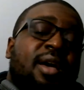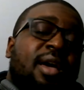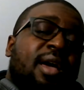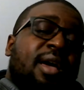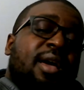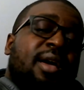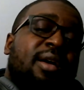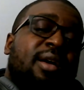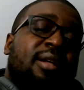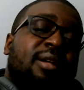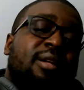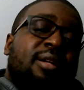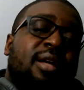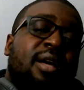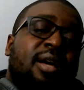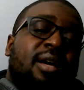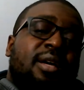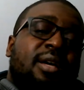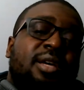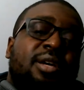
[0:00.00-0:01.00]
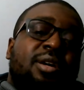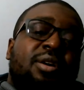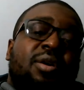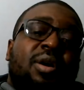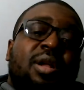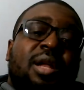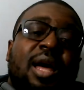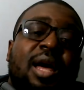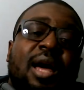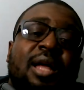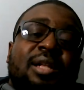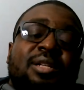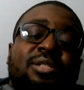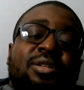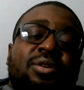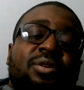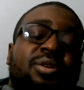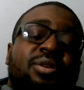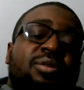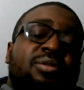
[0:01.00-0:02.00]
and Kiko
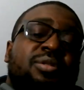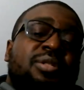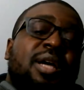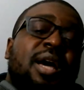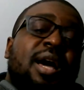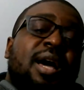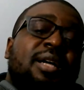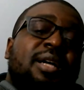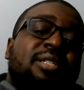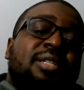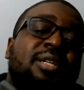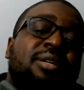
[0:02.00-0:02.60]
Alonso and those guys,